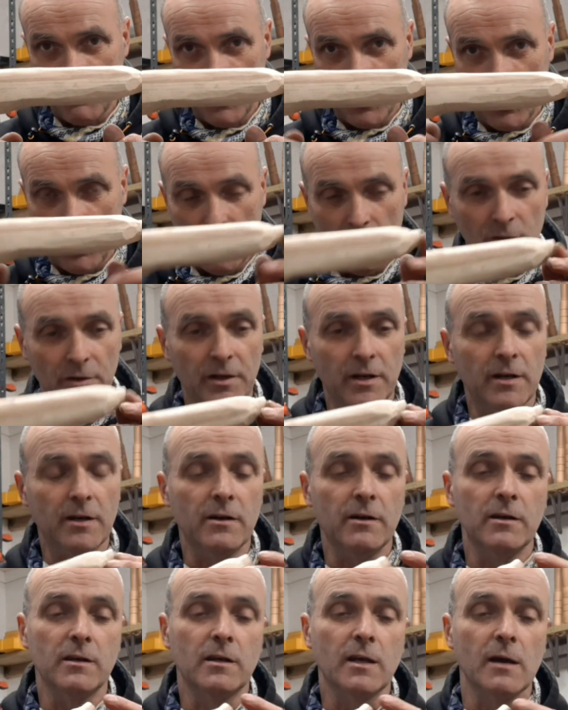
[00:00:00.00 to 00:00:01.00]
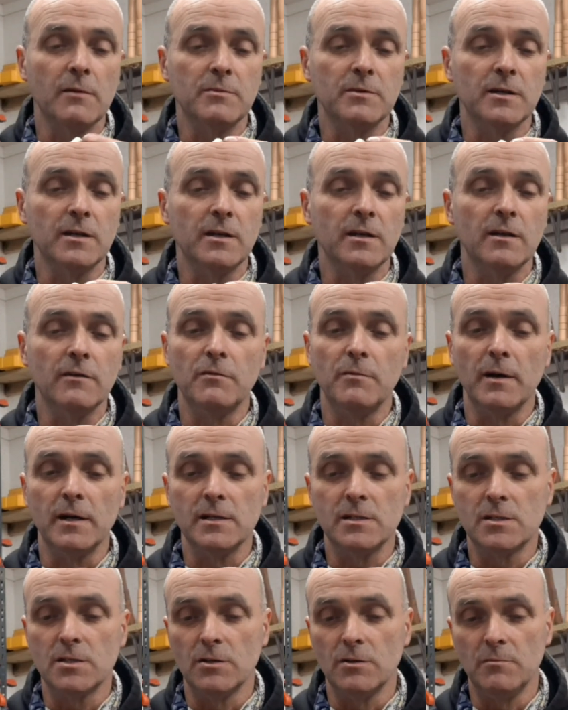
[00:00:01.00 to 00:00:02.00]
eye on it and only kept it in there for
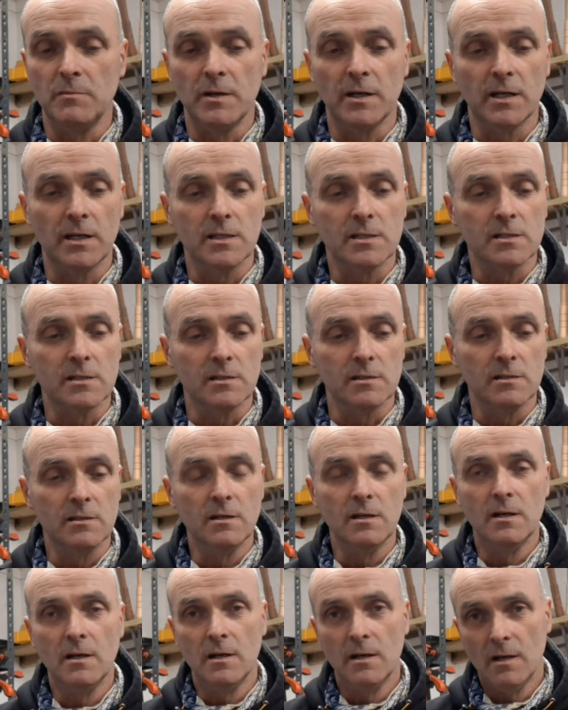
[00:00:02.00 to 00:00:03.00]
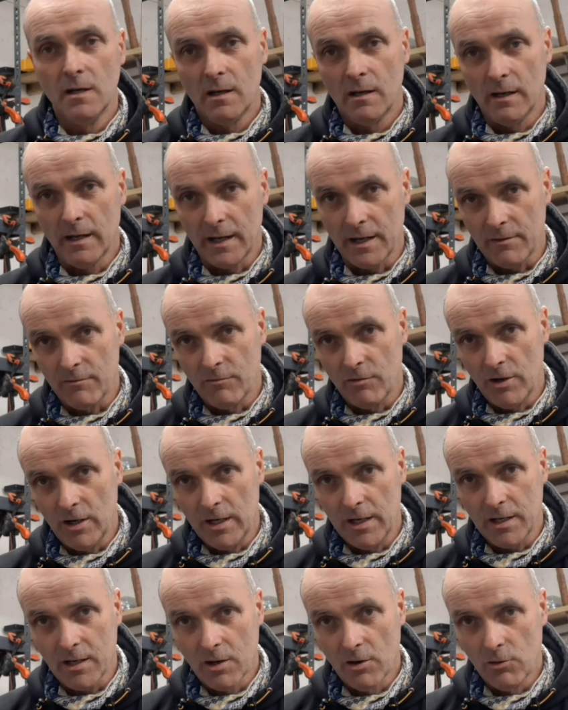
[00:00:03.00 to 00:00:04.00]
about 2 minutes and let it really
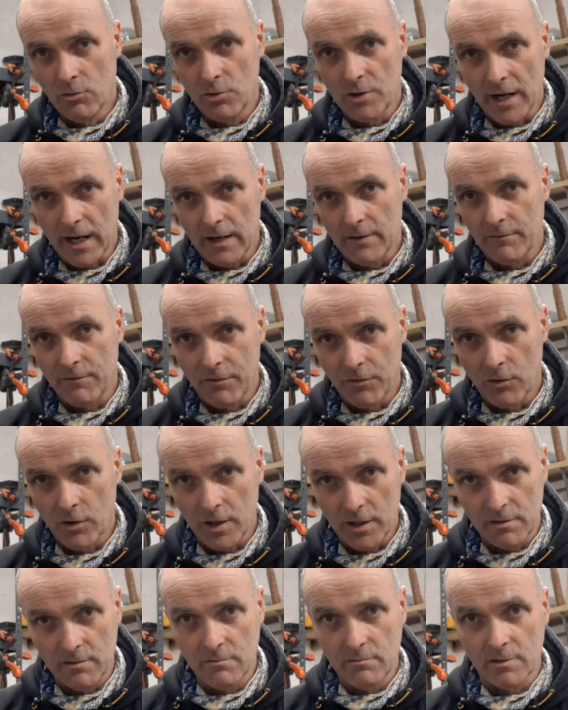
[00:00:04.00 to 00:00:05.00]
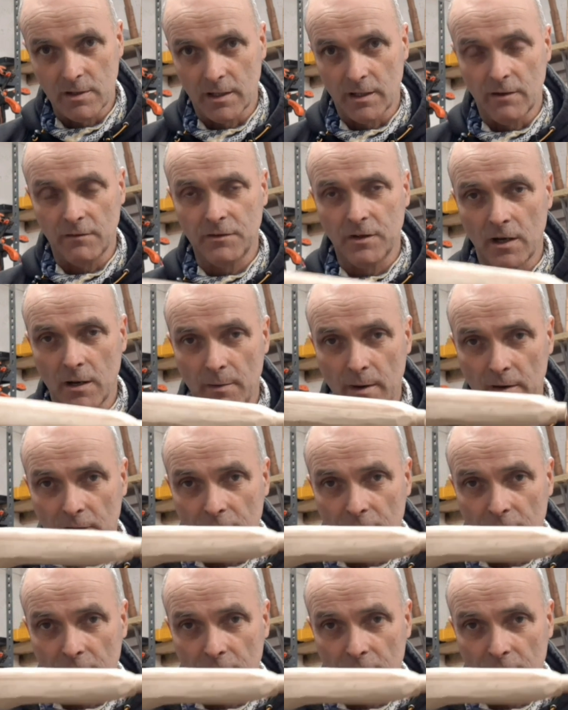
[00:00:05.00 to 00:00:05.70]
cool down before I done it. I've done it about